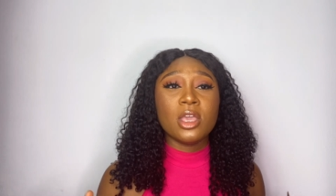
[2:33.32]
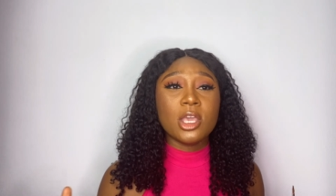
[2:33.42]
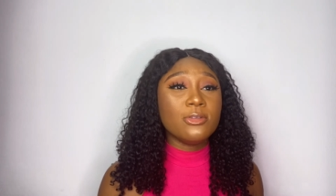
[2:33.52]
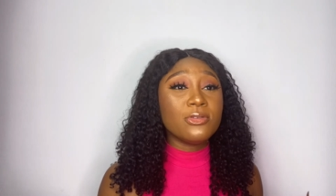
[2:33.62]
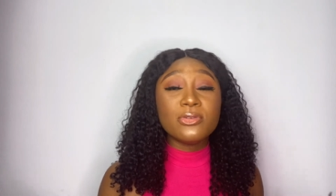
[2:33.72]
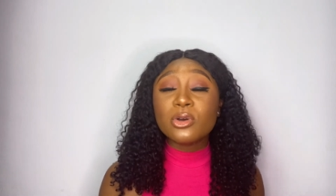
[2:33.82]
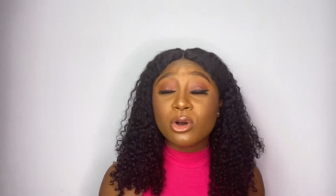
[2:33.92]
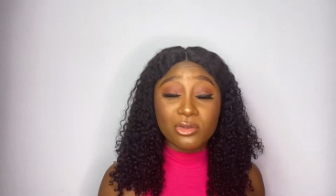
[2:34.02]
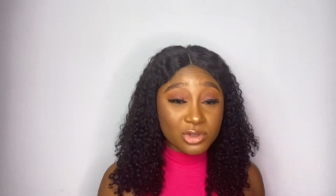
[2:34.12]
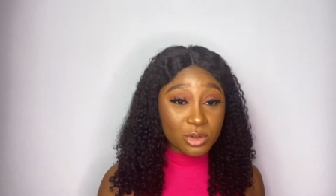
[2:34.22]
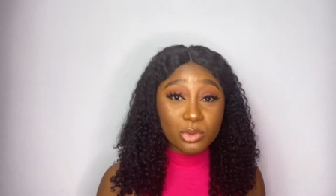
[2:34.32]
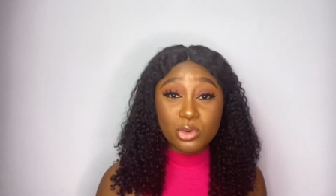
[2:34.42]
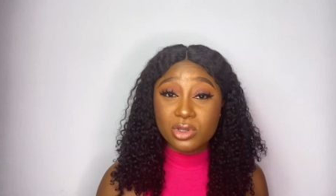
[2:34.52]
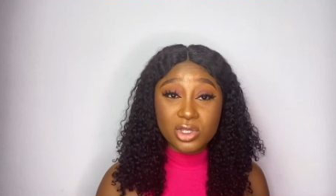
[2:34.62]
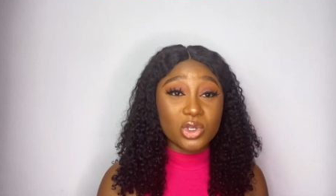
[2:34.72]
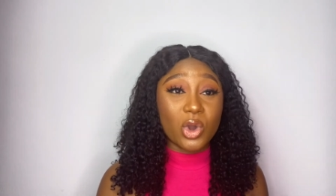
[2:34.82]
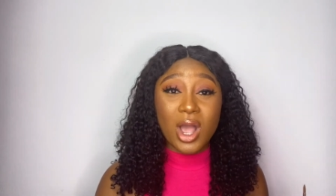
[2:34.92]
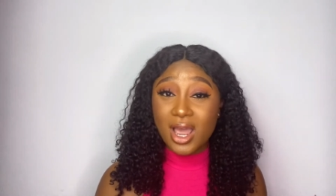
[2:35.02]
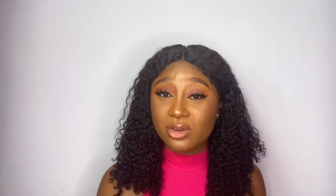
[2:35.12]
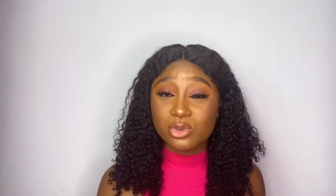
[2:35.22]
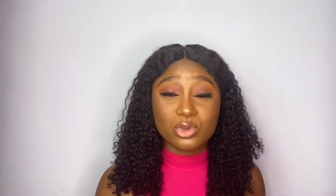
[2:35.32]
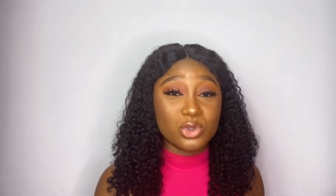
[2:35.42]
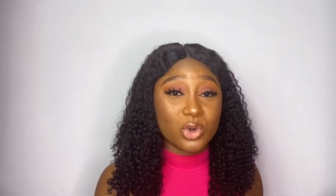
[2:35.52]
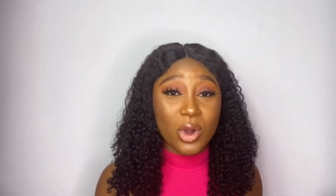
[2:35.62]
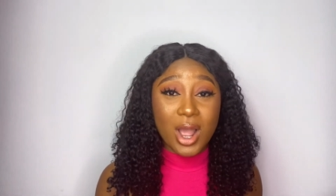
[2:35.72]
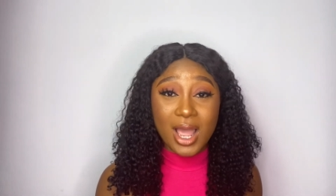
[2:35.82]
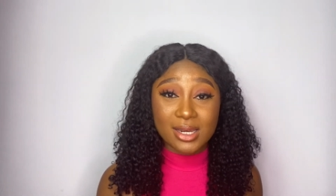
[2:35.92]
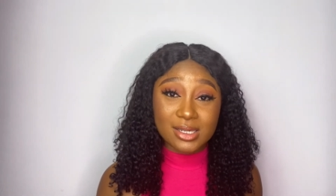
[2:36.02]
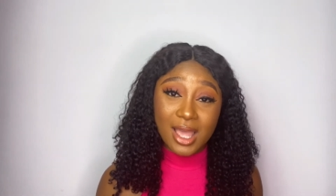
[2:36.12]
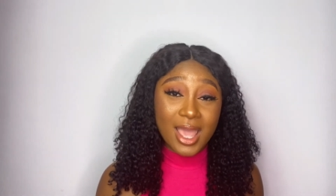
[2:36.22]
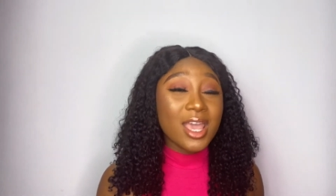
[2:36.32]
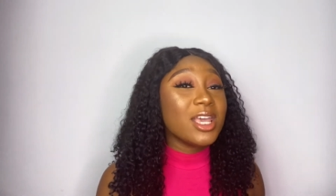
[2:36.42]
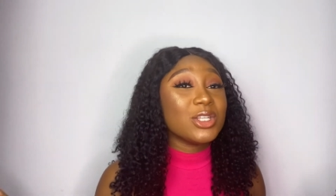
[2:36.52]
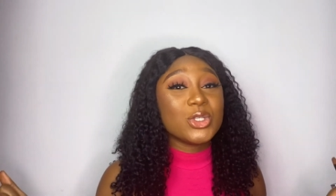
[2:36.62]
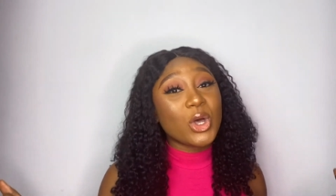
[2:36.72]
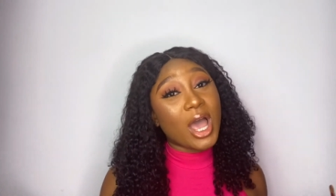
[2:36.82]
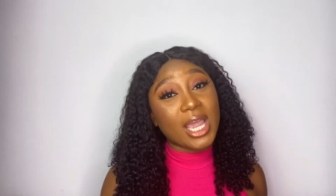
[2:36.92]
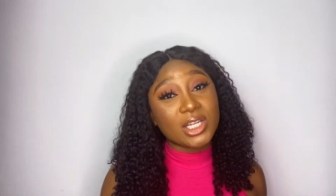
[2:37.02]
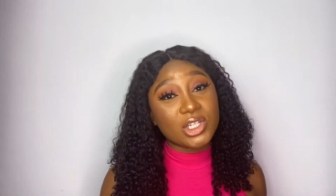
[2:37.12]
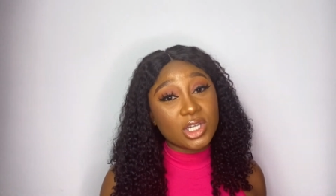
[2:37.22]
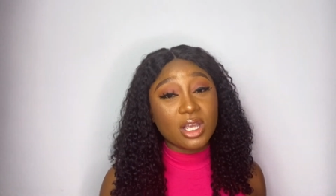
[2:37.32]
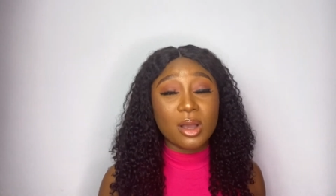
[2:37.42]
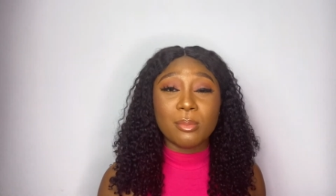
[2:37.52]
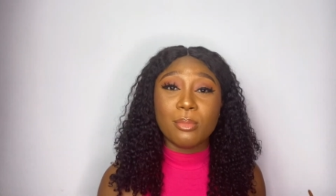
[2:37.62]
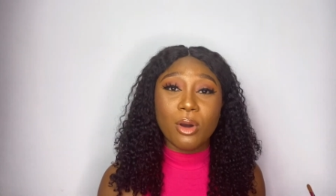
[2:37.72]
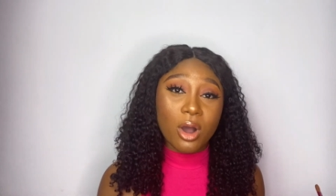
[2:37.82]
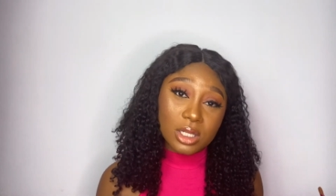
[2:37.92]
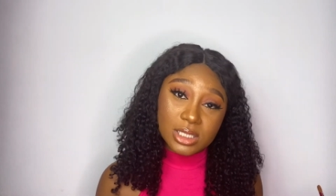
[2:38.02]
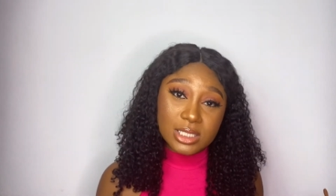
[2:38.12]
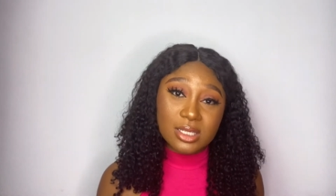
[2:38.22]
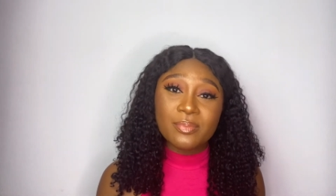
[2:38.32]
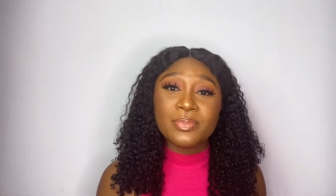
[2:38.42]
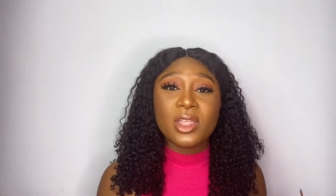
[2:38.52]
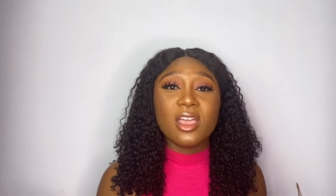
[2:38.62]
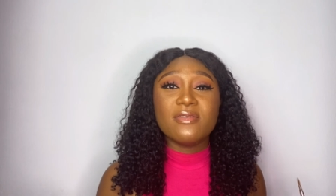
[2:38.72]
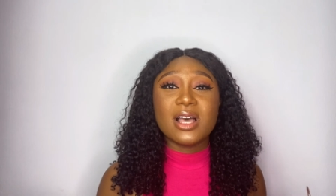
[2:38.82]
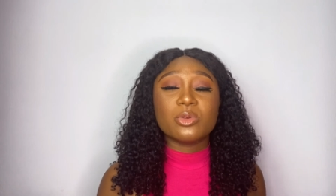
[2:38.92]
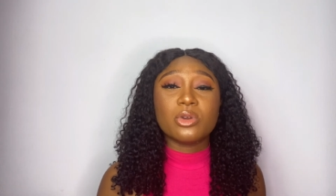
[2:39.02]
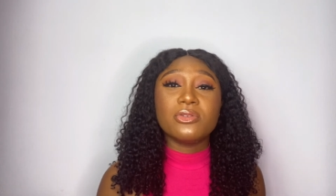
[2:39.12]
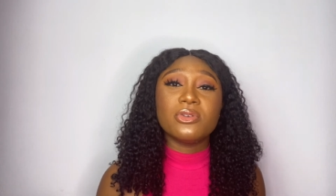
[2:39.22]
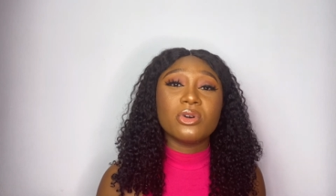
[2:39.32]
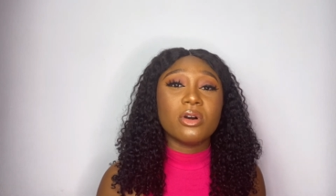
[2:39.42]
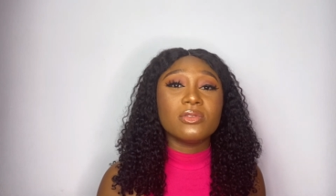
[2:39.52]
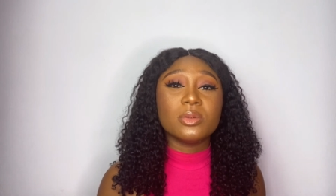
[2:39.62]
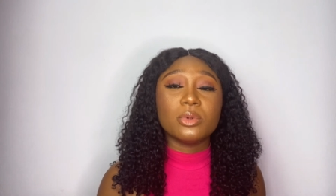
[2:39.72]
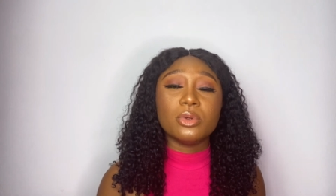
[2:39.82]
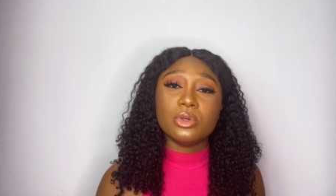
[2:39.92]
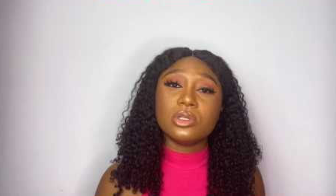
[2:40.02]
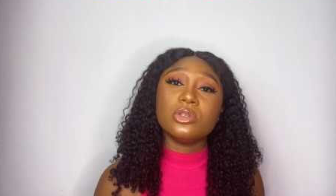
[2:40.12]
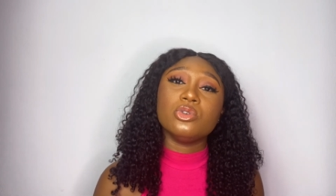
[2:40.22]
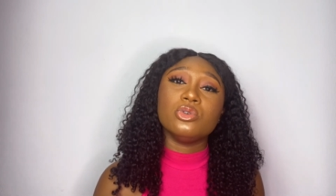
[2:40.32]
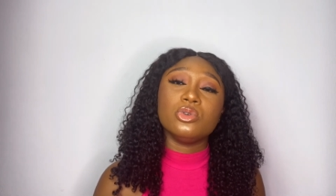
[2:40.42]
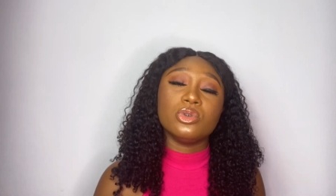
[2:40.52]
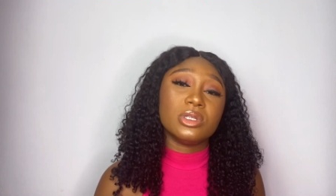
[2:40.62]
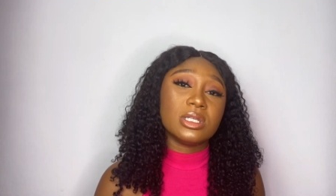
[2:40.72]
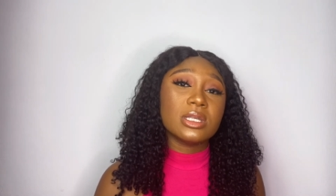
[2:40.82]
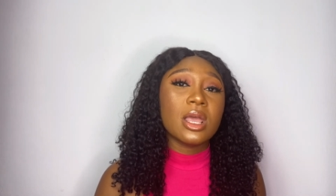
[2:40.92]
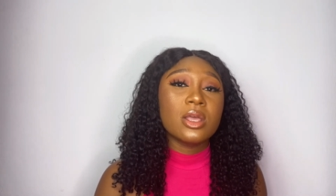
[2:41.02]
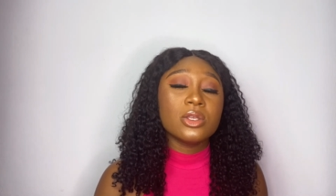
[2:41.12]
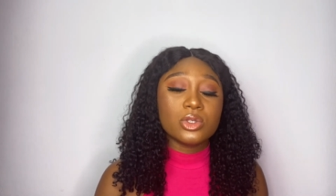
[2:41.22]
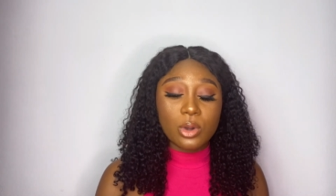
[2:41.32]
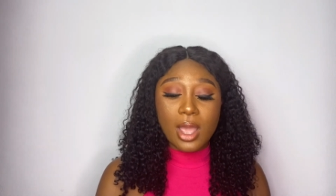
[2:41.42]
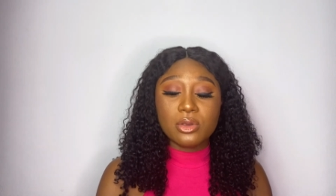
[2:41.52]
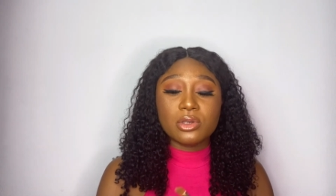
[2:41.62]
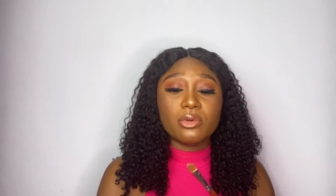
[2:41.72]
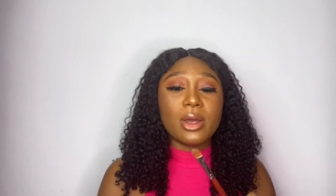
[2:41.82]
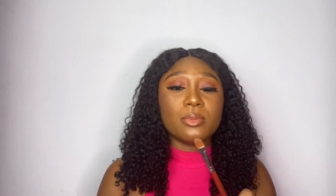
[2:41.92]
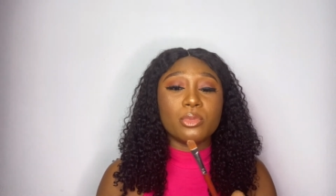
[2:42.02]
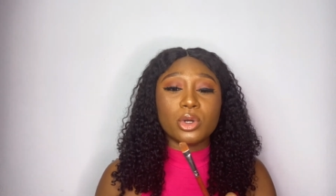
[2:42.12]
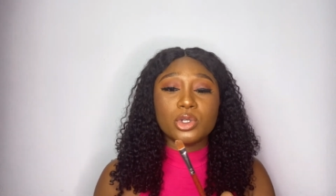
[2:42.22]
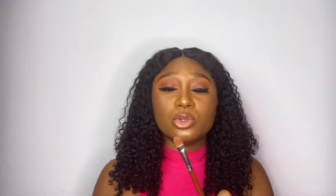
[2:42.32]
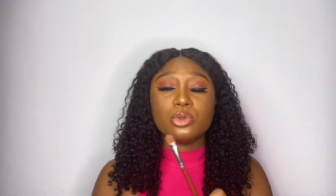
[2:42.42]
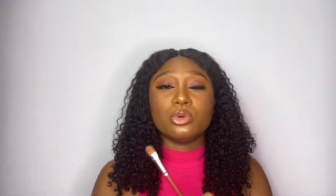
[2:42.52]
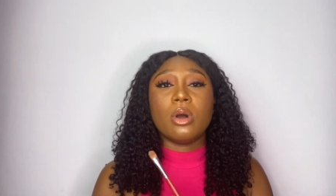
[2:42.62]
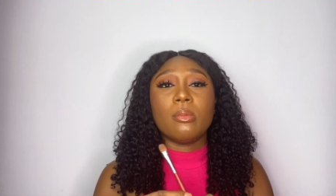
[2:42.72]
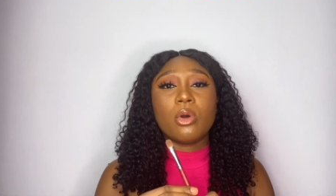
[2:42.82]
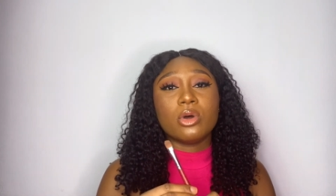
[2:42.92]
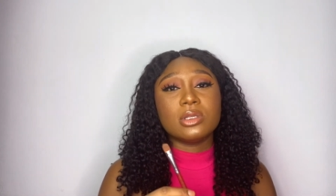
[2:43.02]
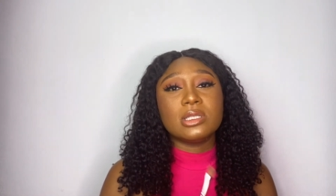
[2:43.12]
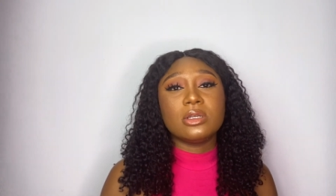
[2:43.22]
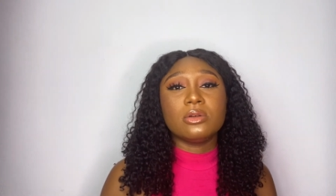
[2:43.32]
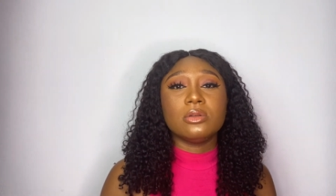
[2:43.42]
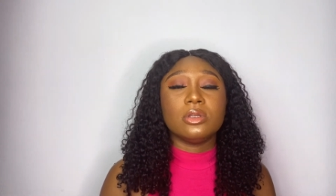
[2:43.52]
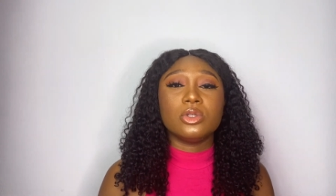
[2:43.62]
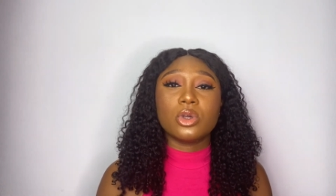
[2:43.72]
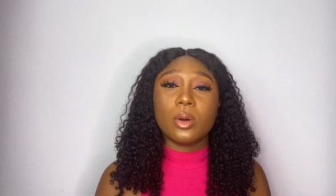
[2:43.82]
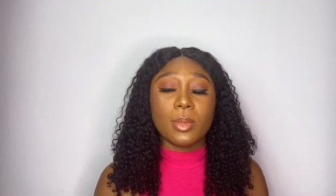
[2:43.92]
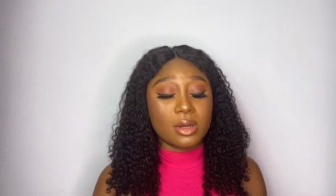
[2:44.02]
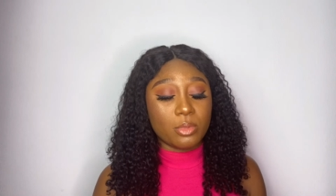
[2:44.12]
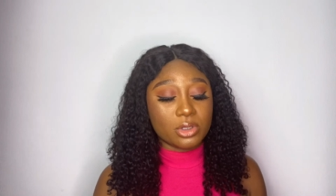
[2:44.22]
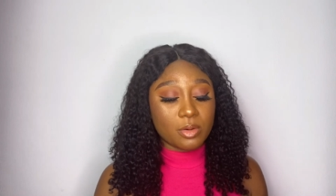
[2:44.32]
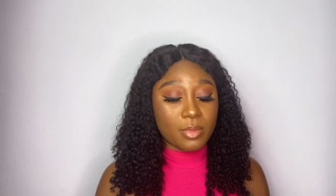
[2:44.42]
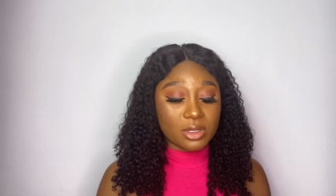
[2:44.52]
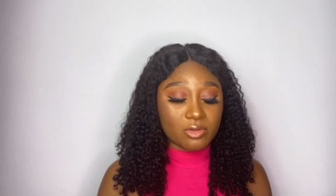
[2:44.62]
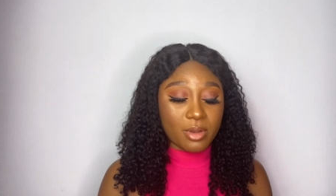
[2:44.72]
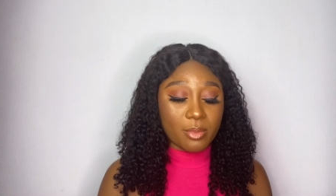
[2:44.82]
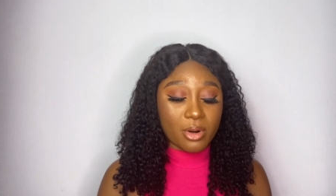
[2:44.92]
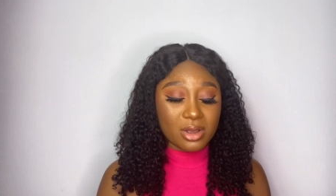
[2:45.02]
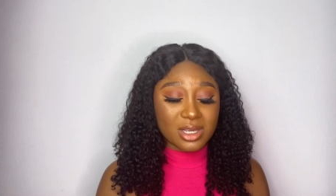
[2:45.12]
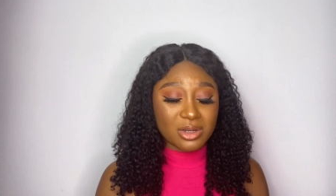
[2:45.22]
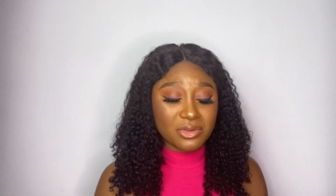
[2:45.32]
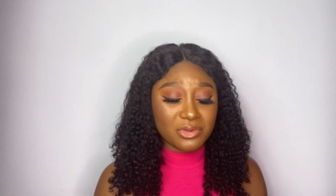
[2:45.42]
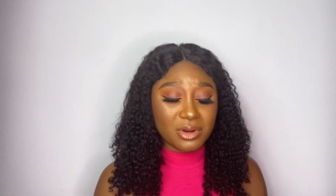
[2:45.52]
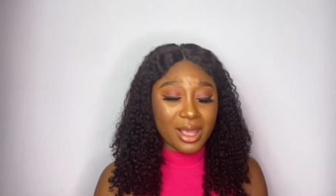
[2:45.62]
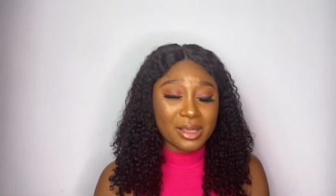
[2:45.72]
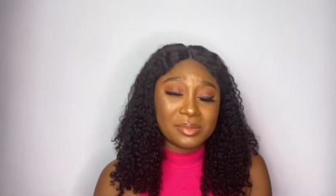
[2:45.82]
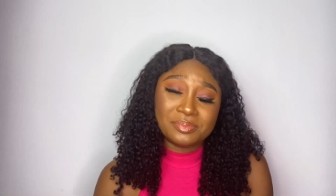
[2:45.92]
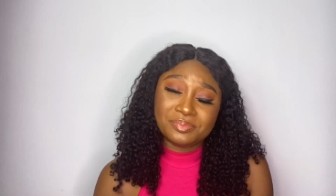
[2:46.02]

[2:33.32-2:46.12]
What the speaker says: if you feel comfortable using your hand, use your hand. It's not hygienic, but if that's what you feel comfortable using, you use it. So I use a round brush to conceal the top and the bottom part of my brows. I just feel like,